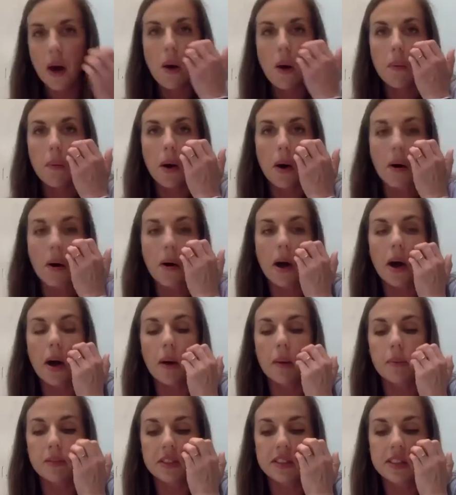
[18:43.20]

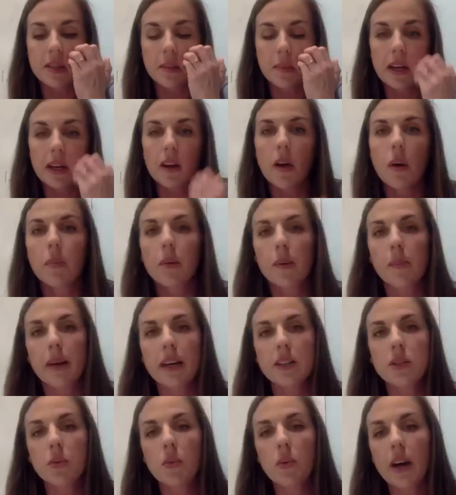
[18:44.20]
Well, just send me your homework by
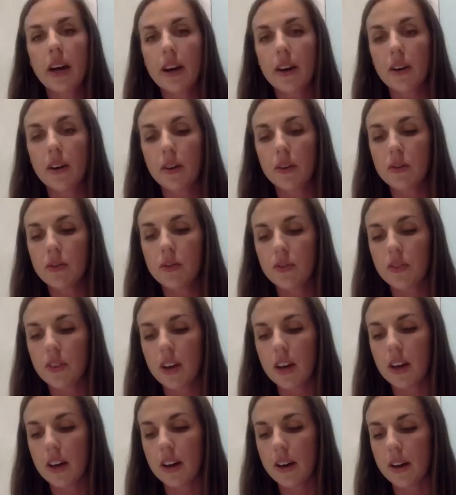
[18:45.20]
12.
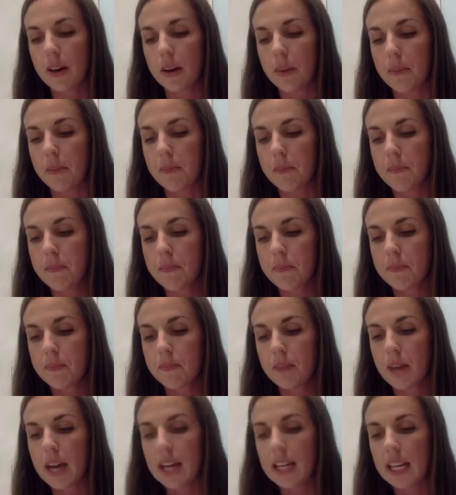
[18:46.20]

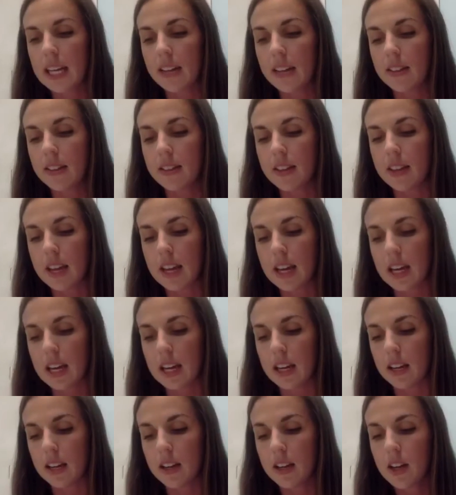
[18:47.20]
I need
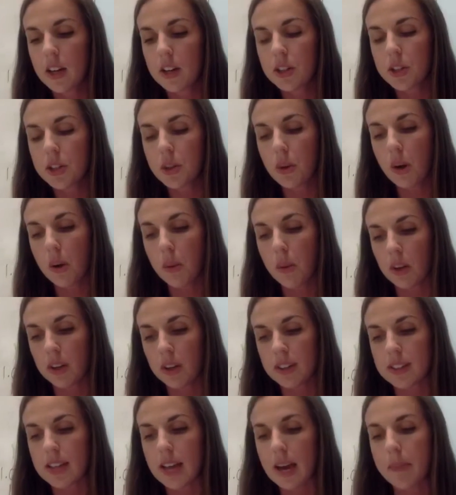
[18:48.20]
the 2 homework
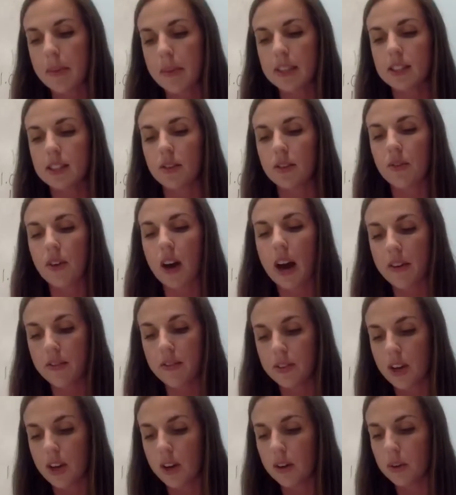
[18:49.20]
assignments, the
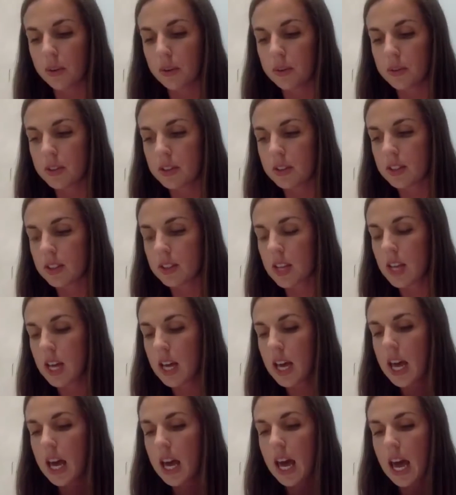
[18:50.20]
5 notes,
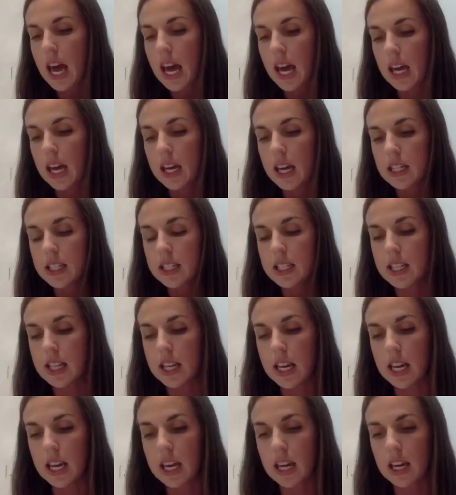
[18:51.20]
and
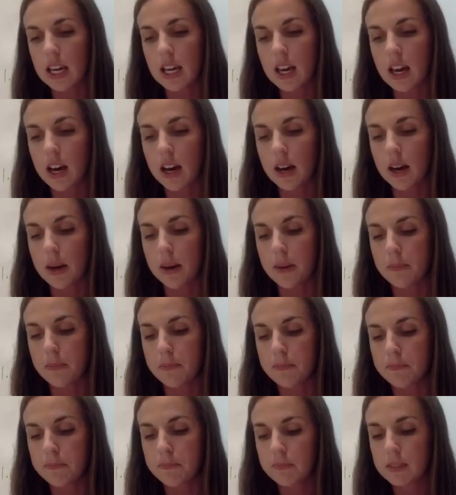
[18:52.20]
the
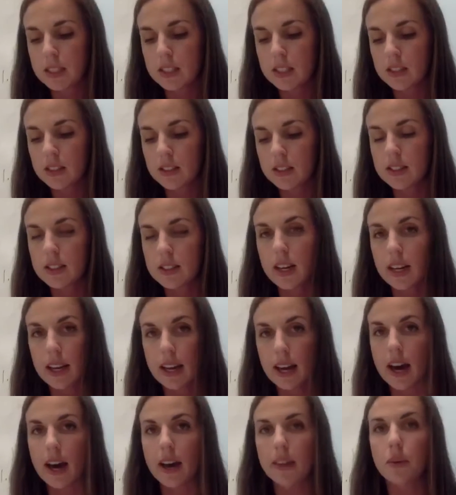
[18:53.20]
study
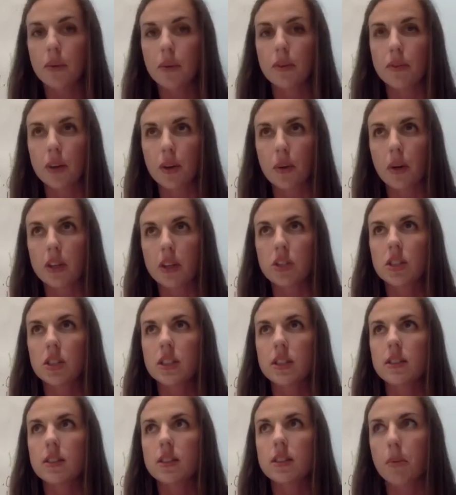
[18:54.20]
guide, the review
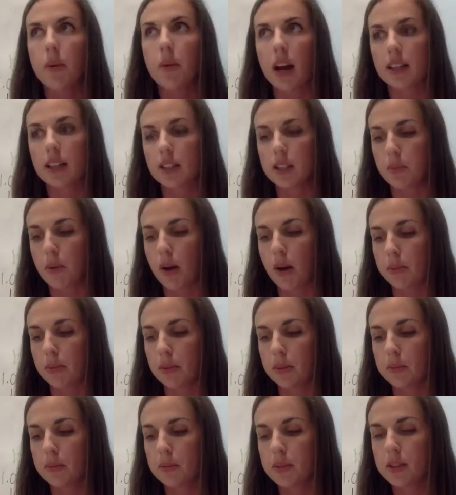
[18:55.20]
questions, the practice
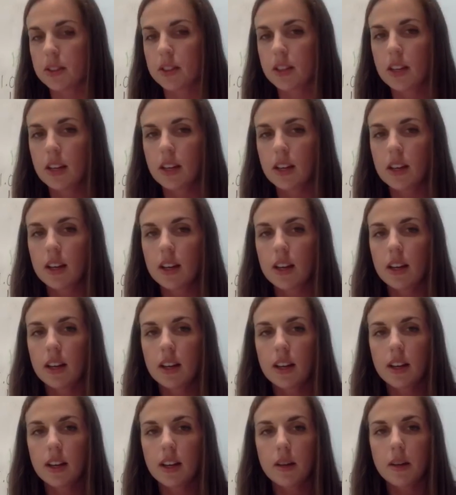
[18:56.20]
problems.
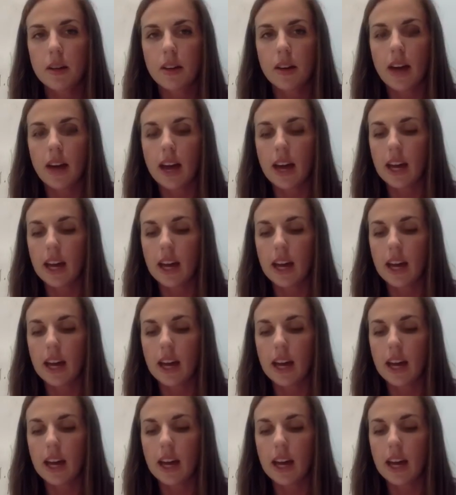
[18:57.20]
And